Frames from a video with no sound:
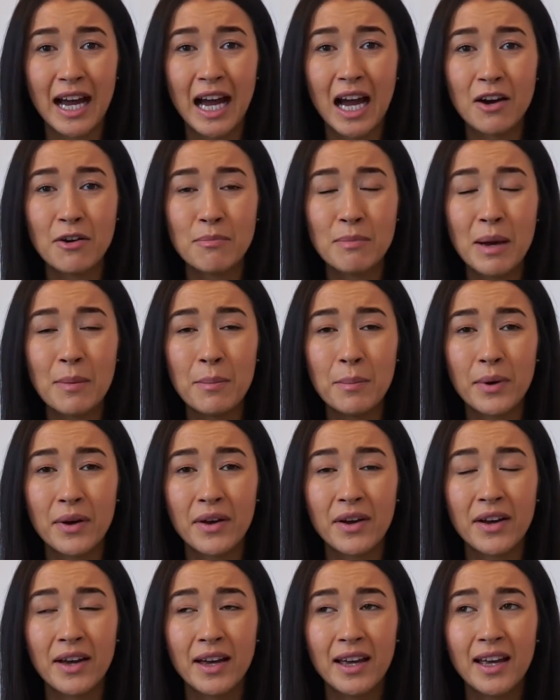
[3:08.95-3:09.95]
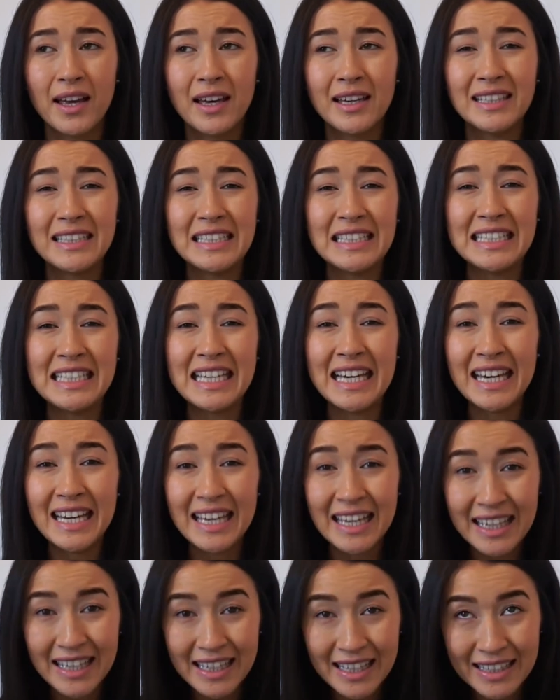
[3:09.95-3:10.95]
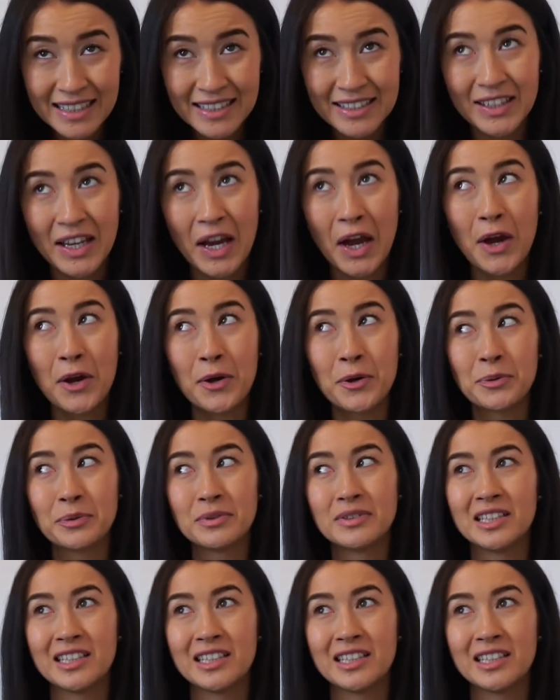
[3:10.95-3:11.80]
I remember years ago,